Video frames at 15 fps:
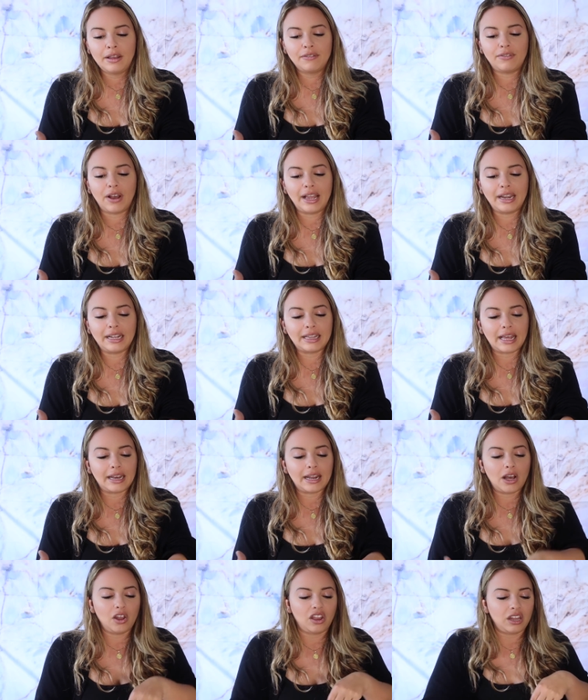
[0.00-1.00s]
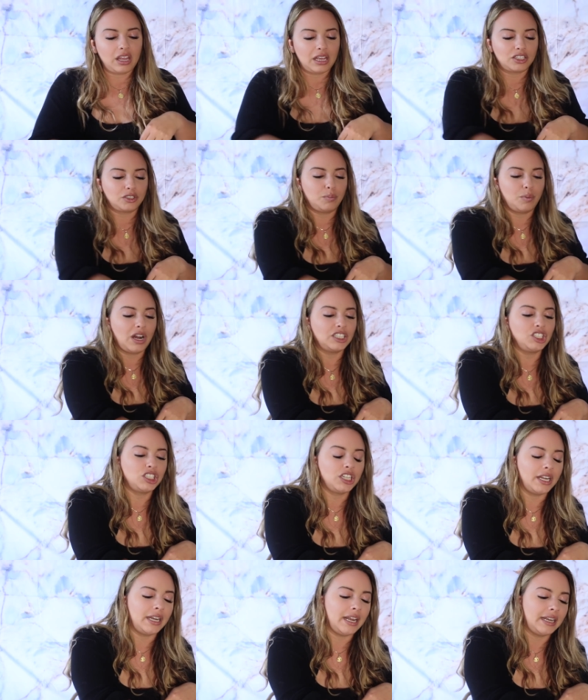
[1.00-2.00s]
finding that healthy
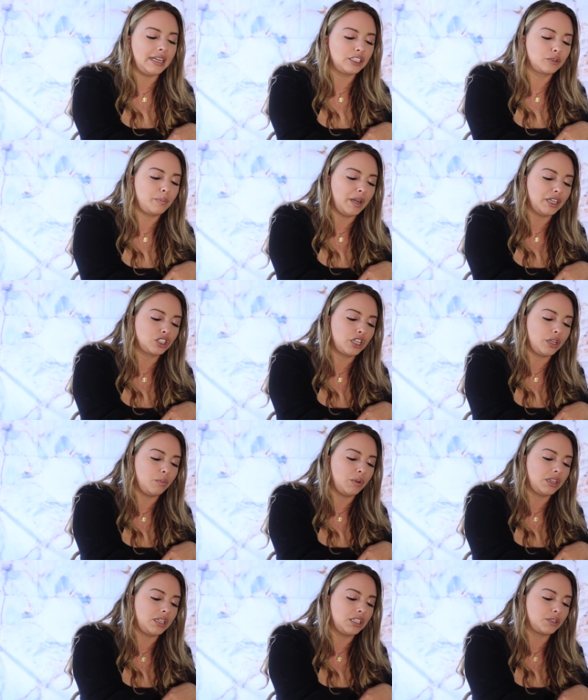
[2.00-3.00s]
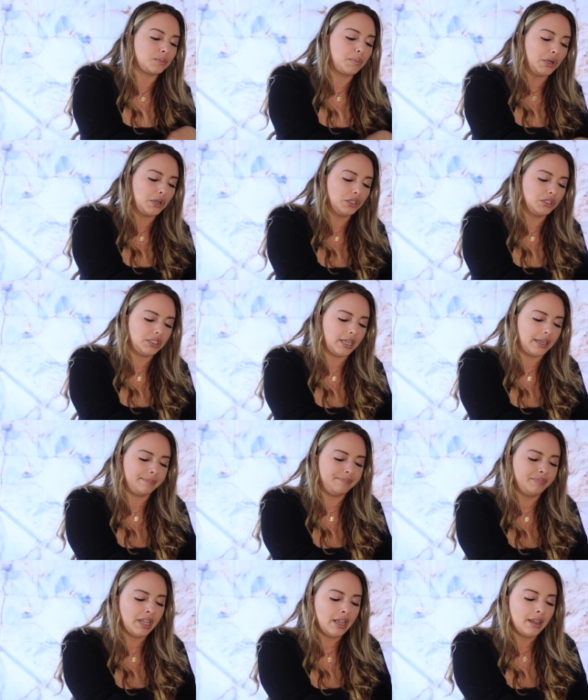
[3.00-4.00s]
expression, and especially with this
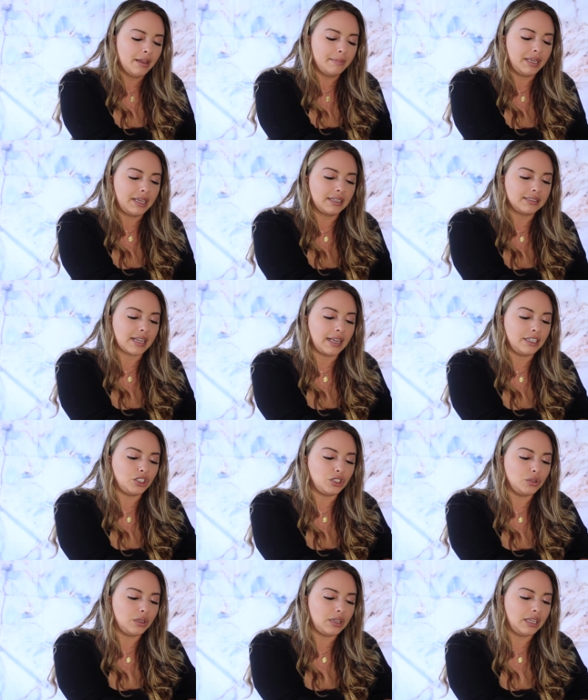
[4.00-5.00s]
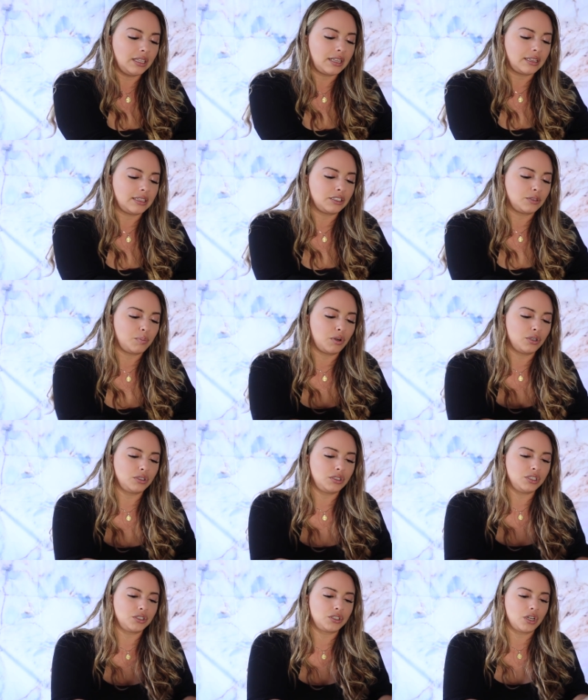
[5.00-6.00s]
person, because I do think that this
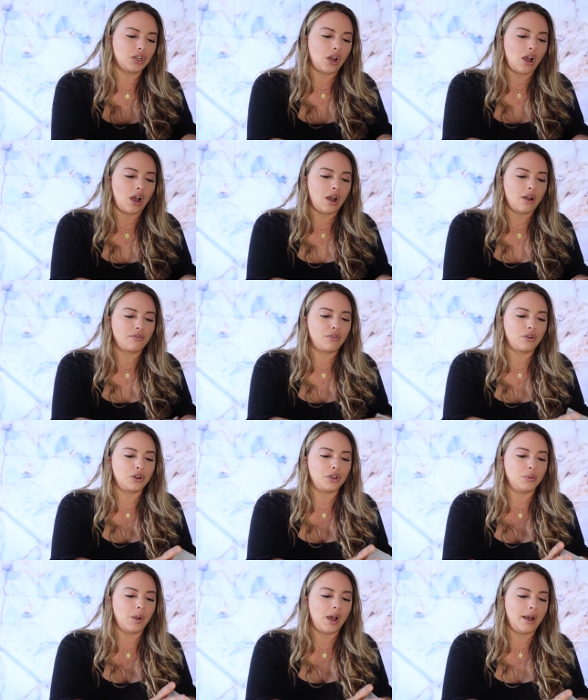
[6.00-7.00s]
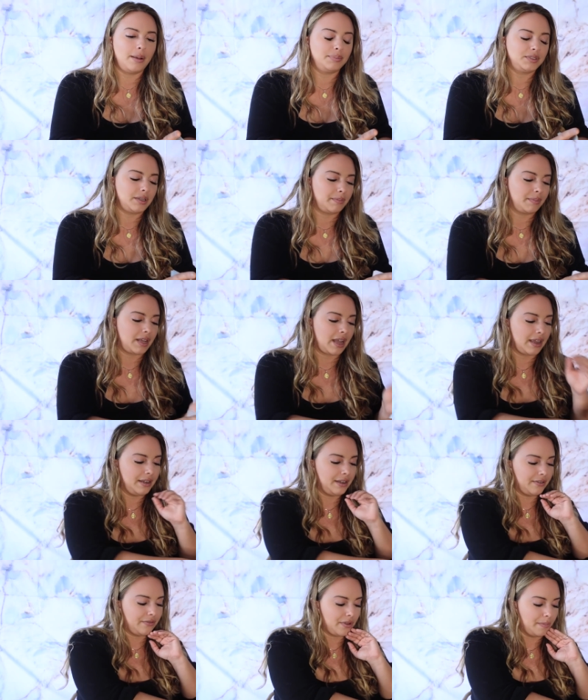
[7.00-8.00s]
person's going to offer you up some
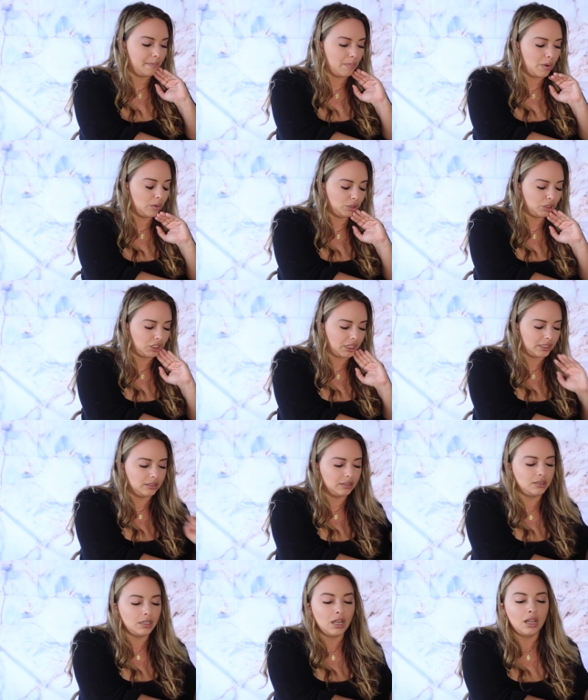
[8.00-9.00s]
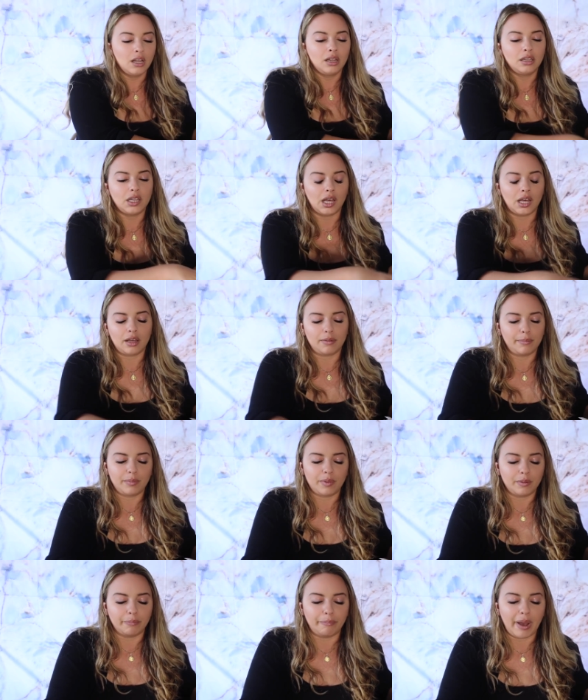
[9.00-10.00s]
kind of emotions. The,
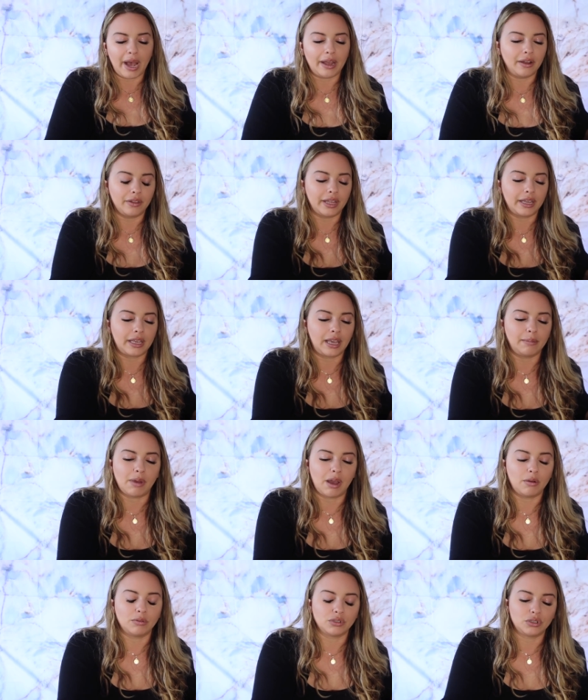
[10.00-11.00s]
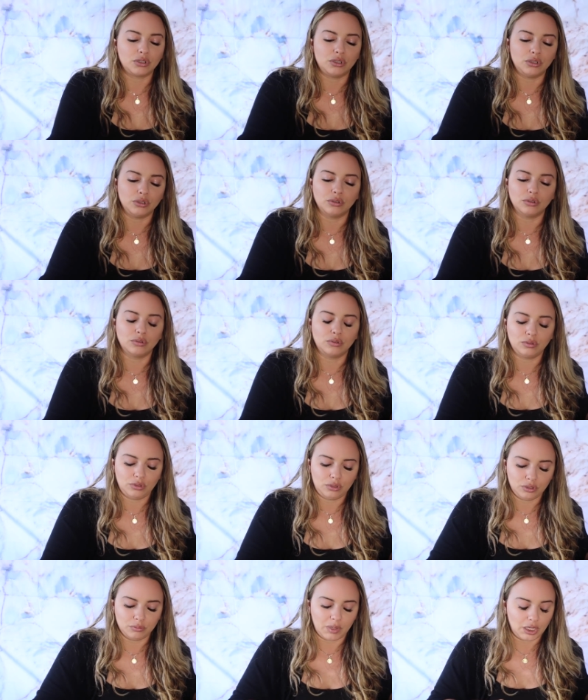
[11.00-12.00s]
the pile that came out was too,
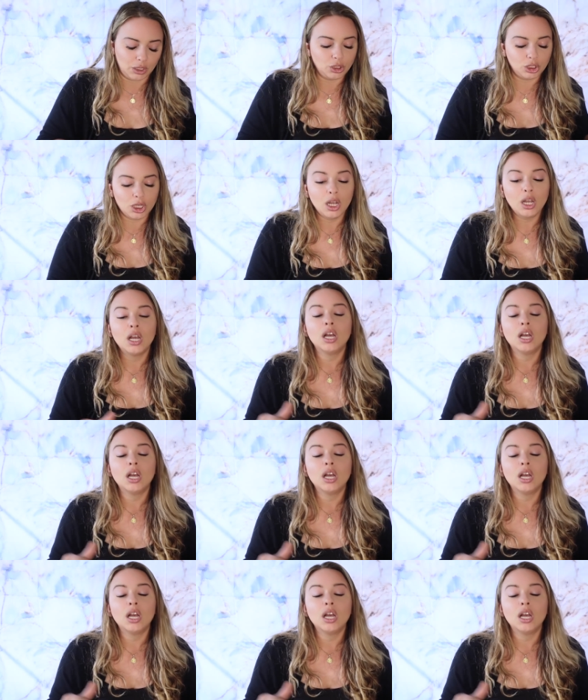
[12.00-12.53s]
too much.